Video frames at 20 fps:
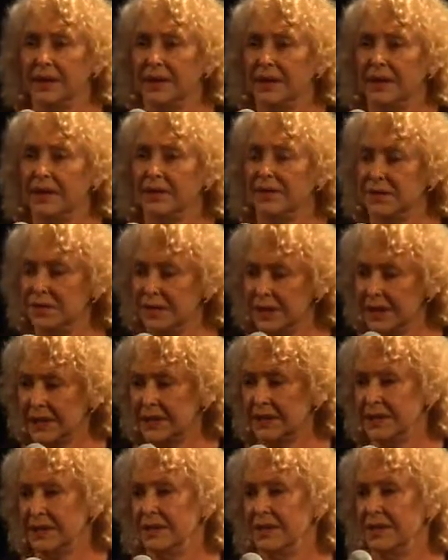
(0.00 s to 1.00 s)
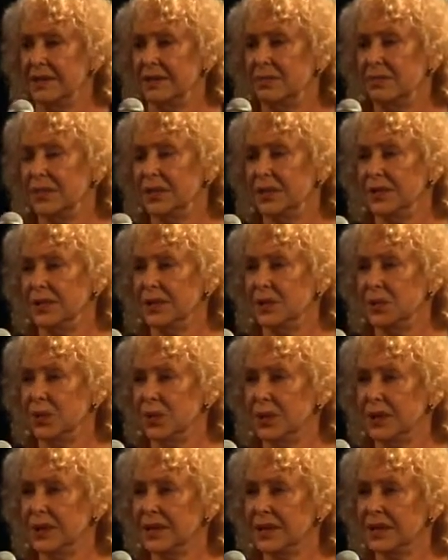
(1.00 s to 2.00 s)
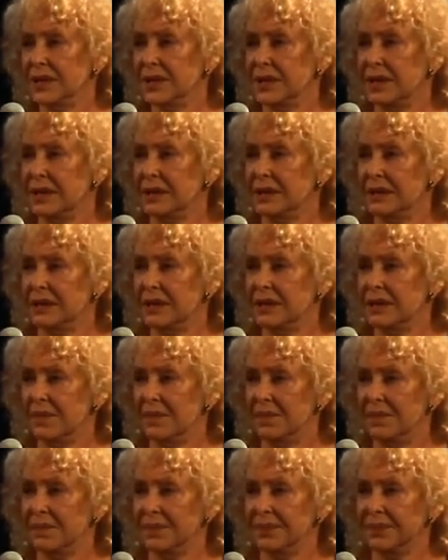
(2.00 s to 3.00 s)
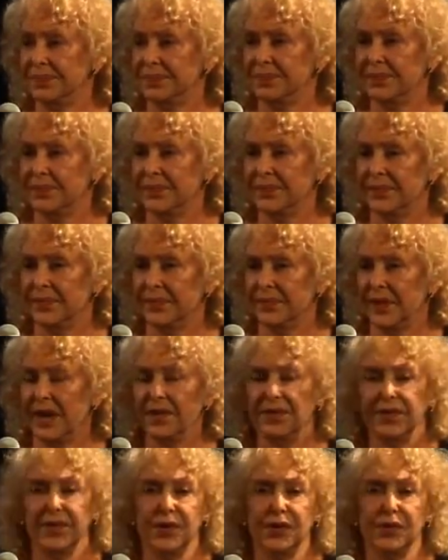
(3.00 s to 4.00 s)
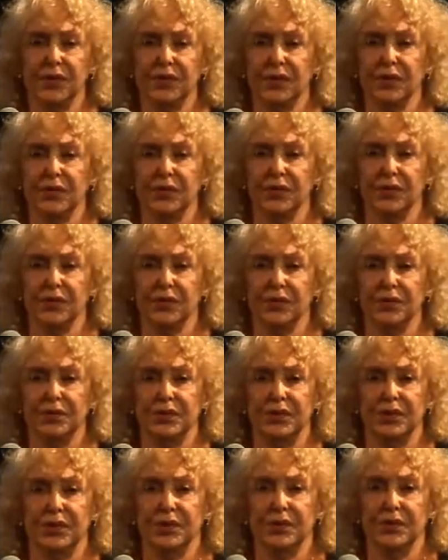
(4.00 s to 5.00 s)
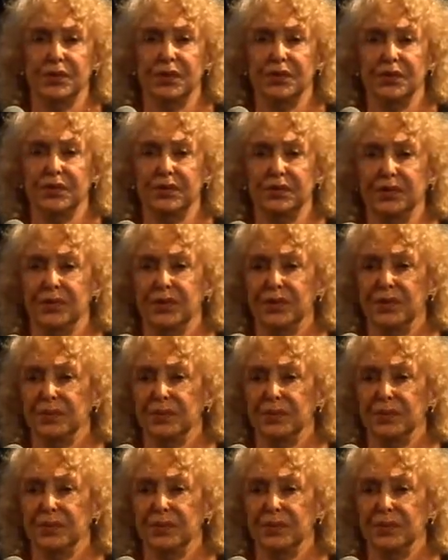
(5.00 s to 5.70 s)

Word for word: conflicted, but there was um, a theater owner who turned over the